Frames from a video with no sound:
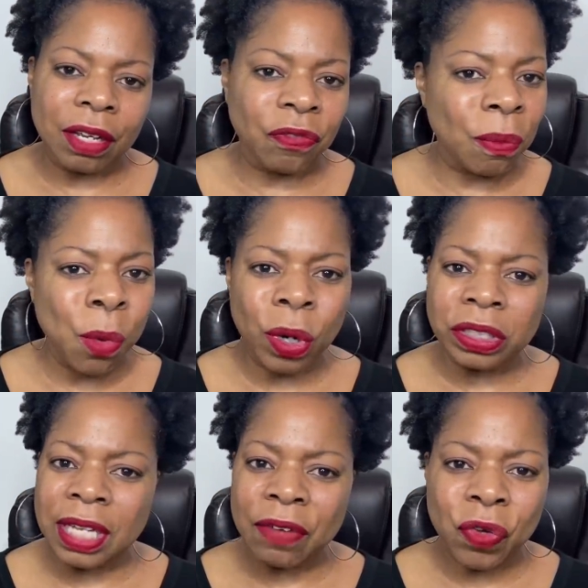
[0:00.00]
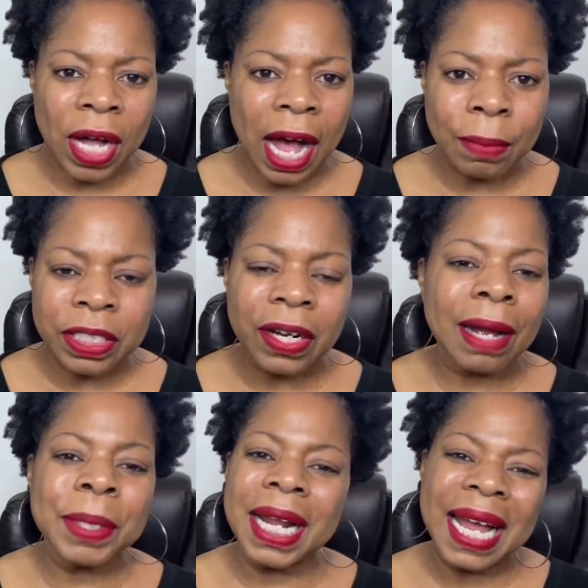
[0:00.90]
for more insightful commentary, I
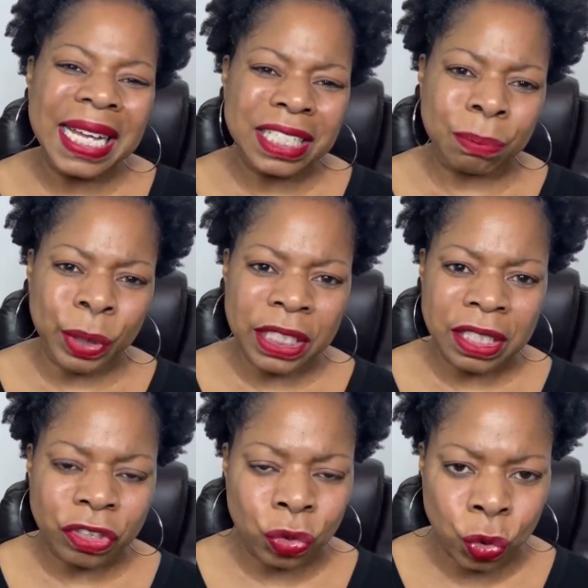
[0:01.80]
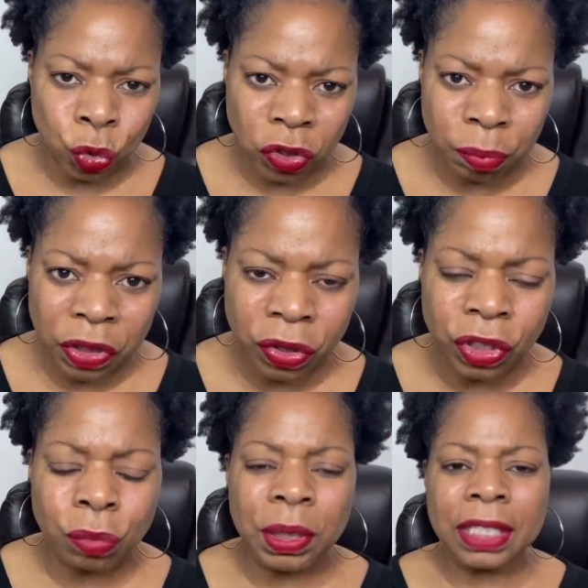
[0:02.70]
mean, I hated to bring such gruesomeness to
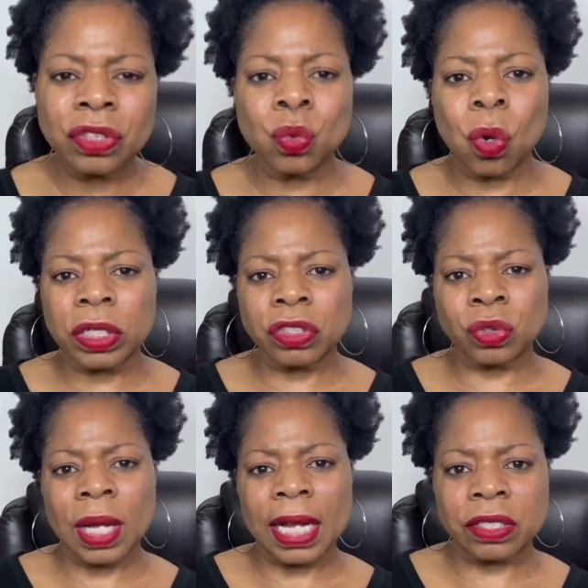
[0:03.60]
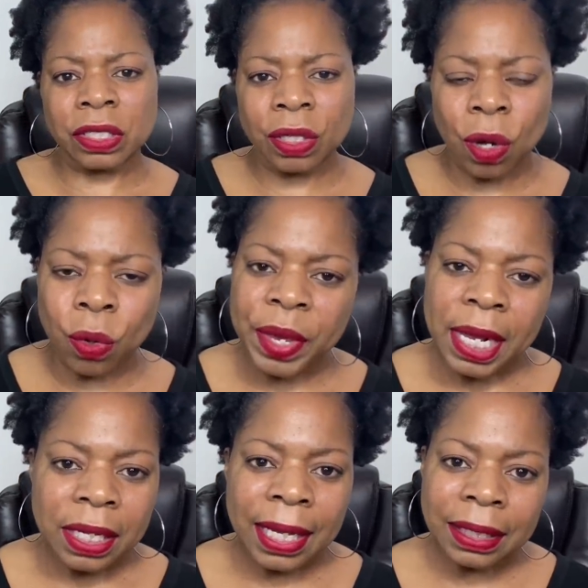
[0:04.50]
you, but I just wanted you guys to know
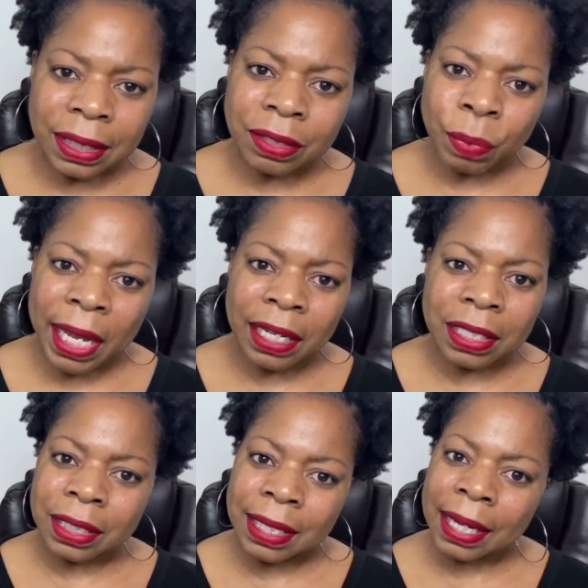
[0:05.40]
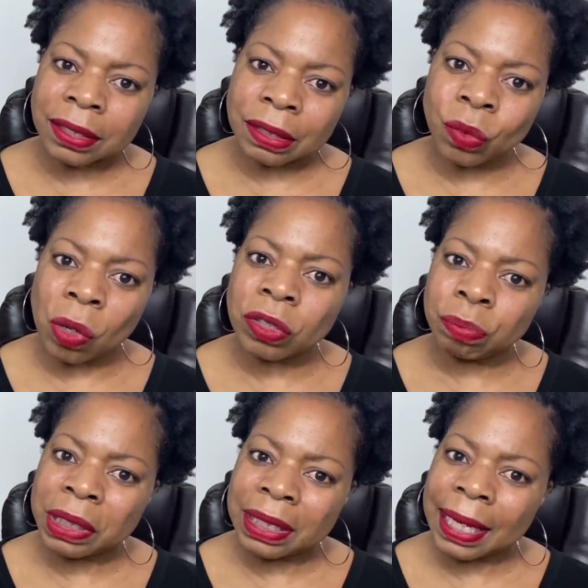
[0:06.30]
that this man is actually wanting to
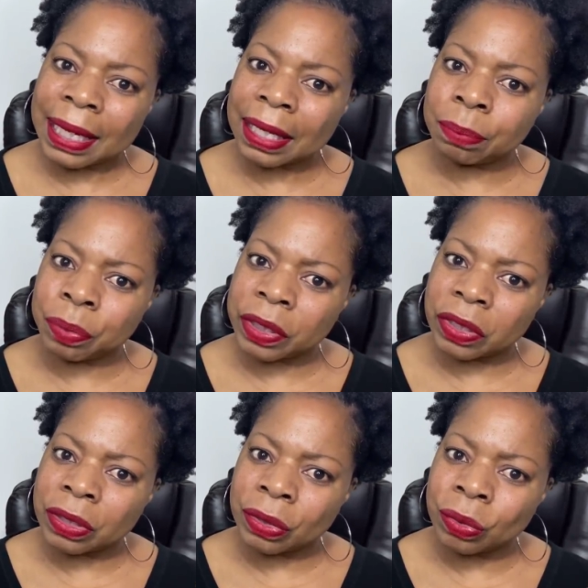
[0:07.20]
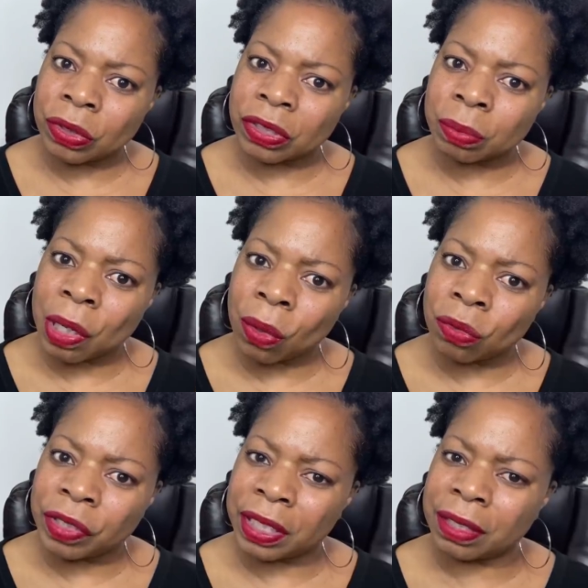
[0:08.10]
be let out of prison due to some
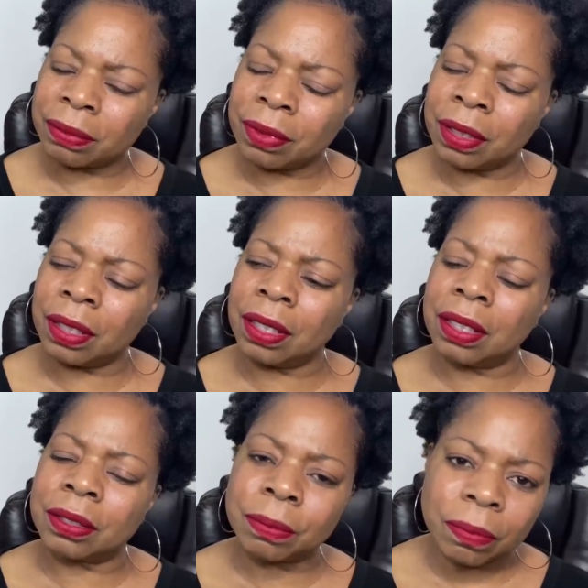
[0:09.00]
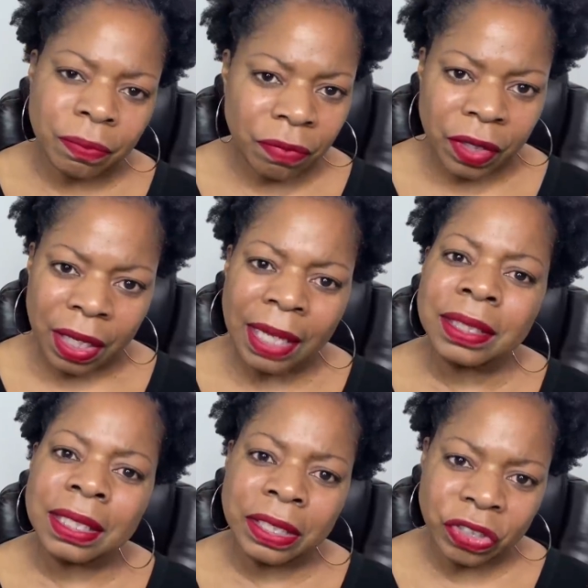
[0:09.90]
COVID. I
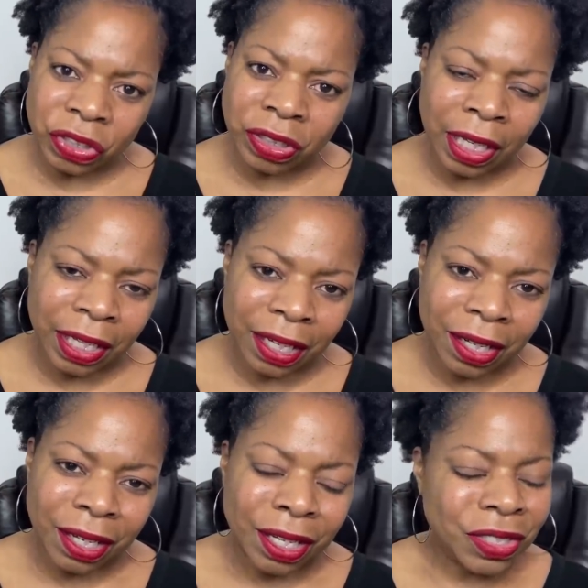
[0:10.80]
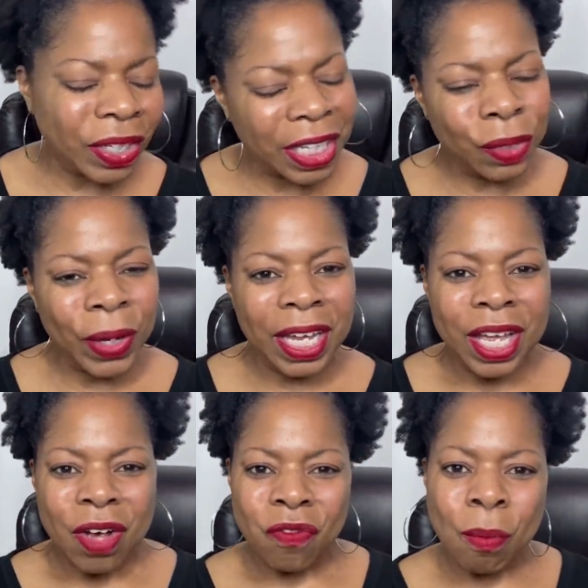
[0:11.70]
think he should stay there. So anyway,
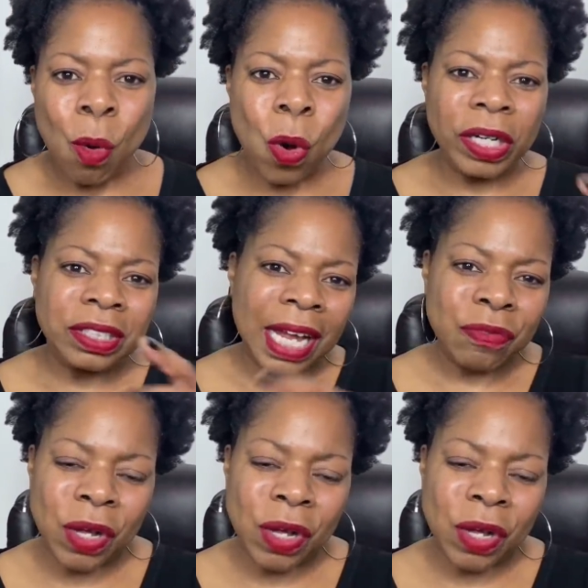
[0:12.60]
for more insightful